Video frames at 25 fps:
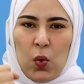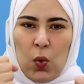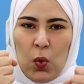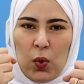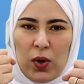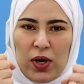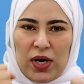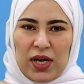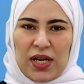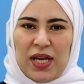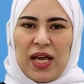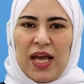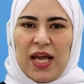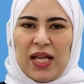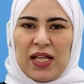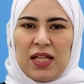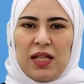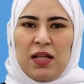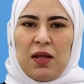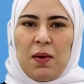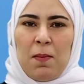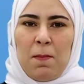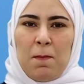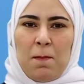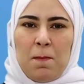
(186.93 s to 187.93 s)
Another
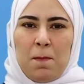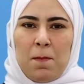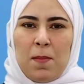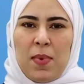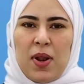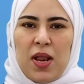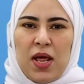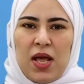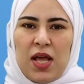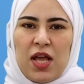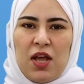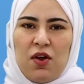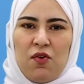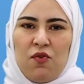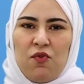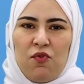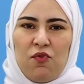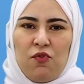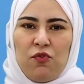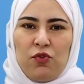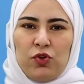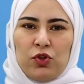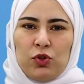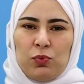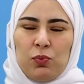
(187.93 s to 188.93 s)
example.
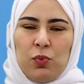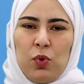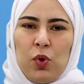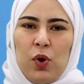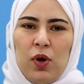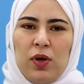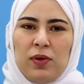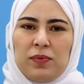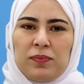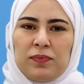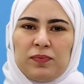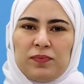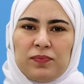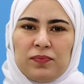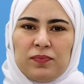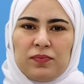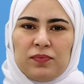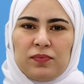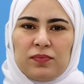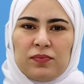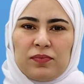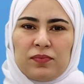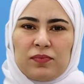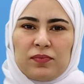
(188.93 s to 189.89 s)
I could read